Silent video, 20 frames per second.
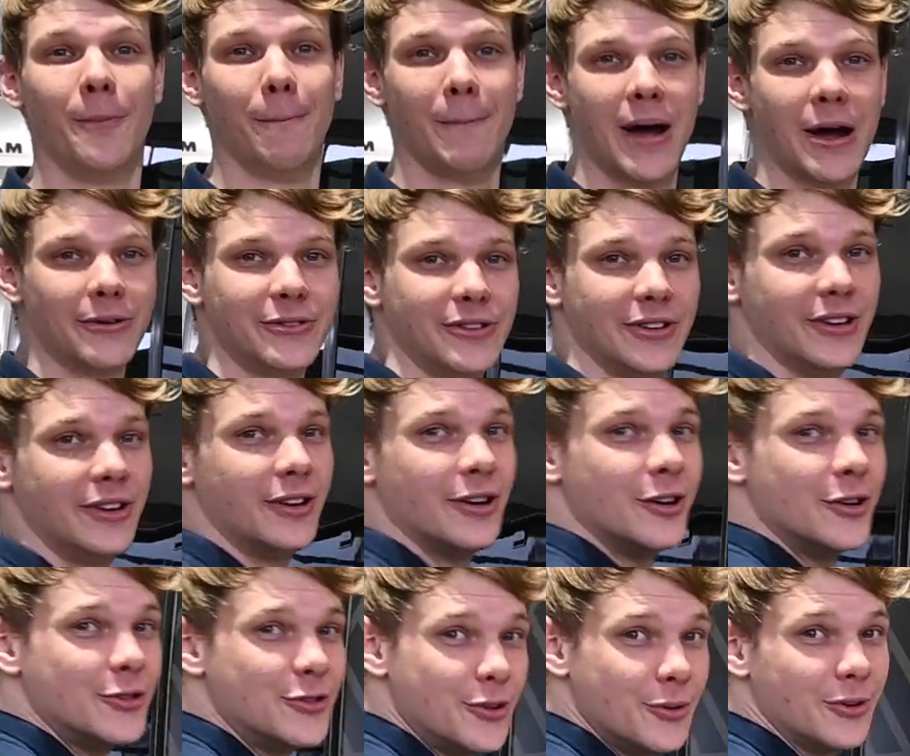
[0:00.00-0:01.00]
mounted
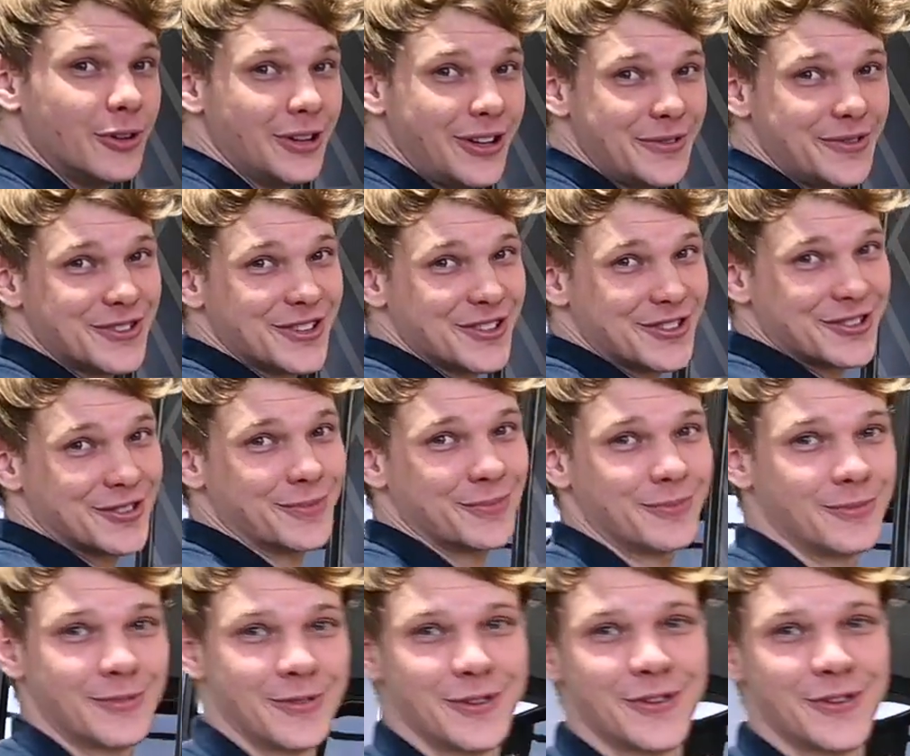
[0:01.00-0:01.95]
to the lift system.